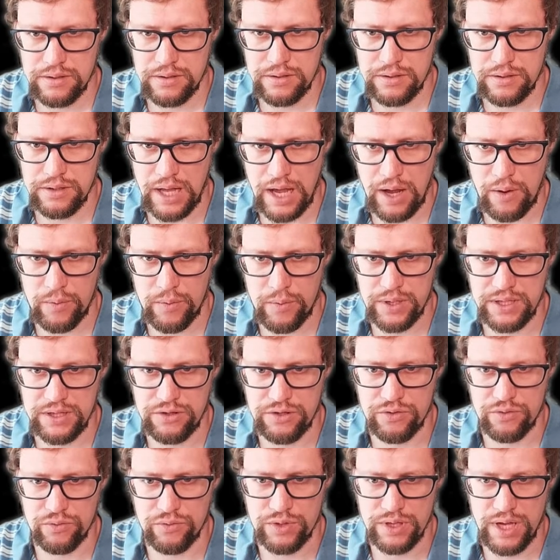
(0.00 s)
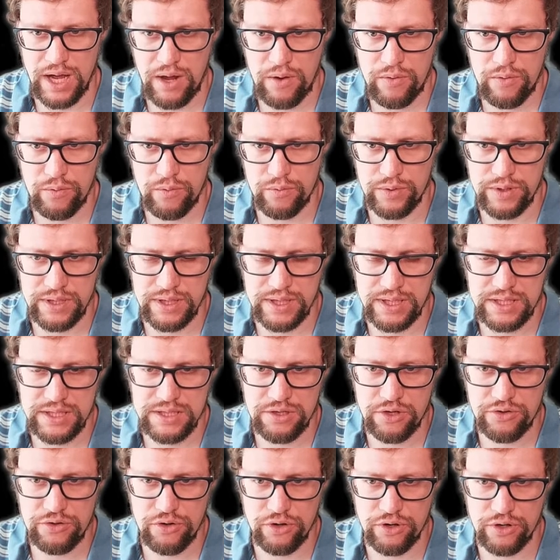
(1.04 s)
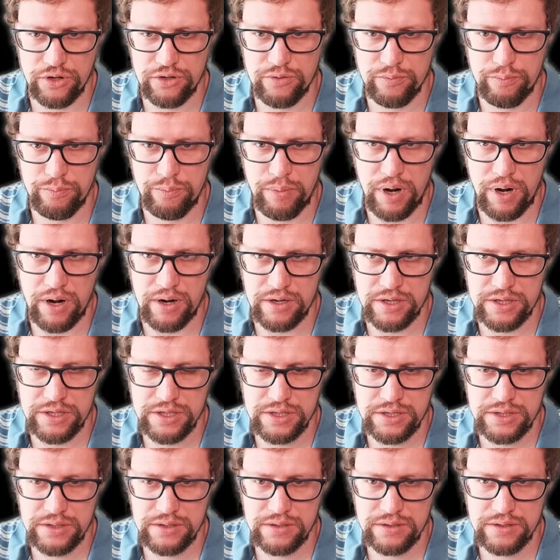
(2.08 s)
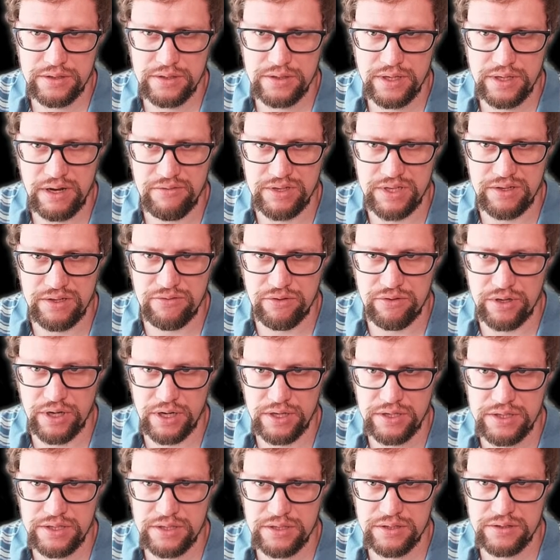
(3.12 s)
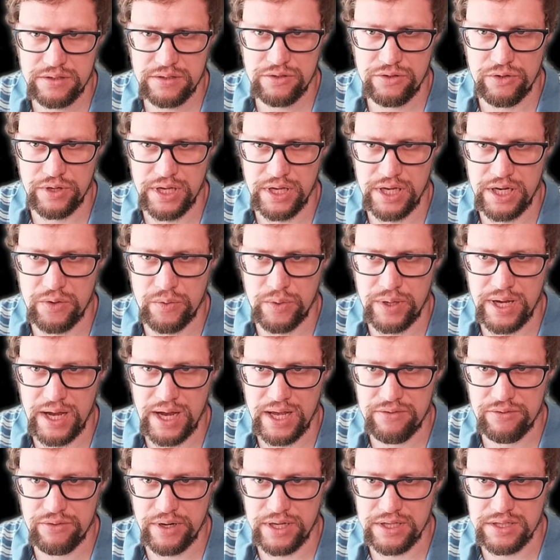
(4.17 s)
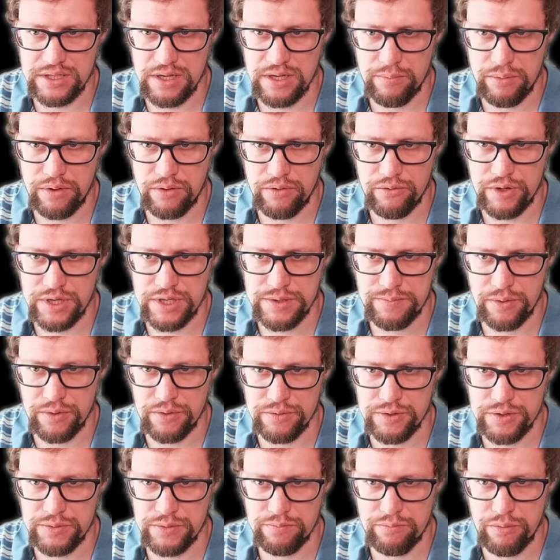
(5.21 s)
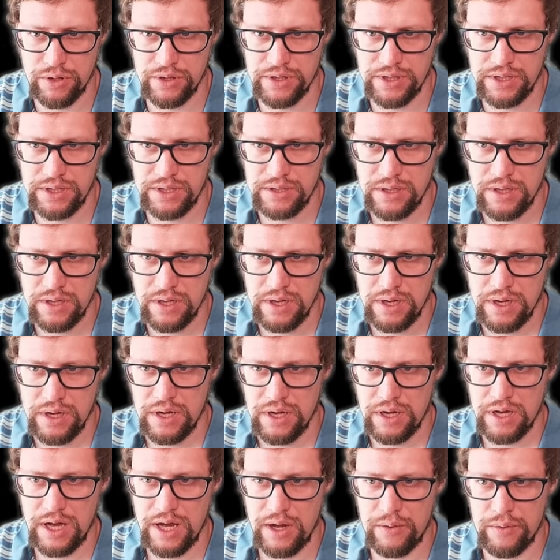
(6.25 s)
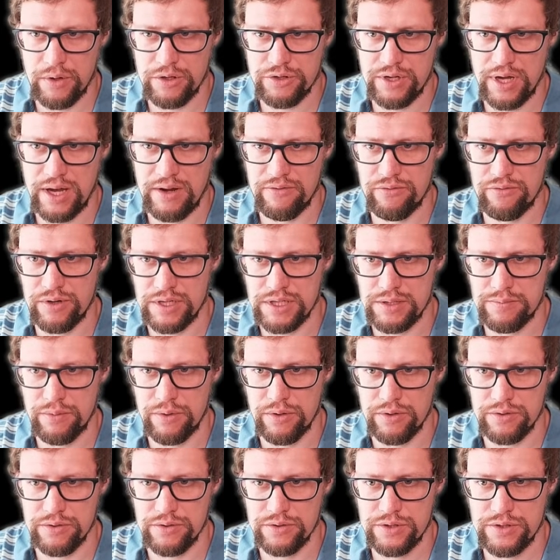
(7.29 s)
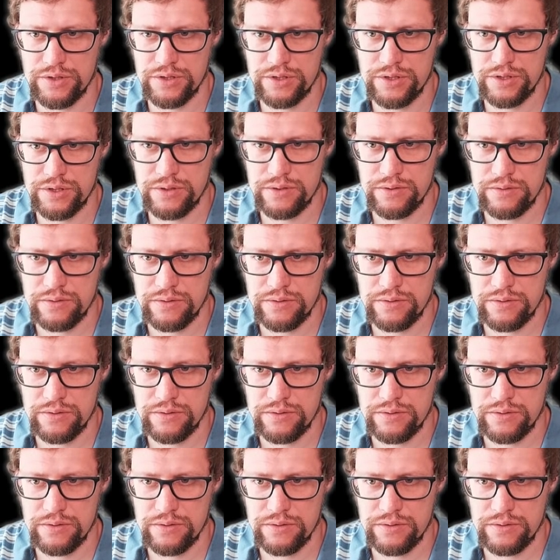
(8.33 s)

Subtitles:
now it's not going to parse everything for us. So here we had, for example, response body. And we also have response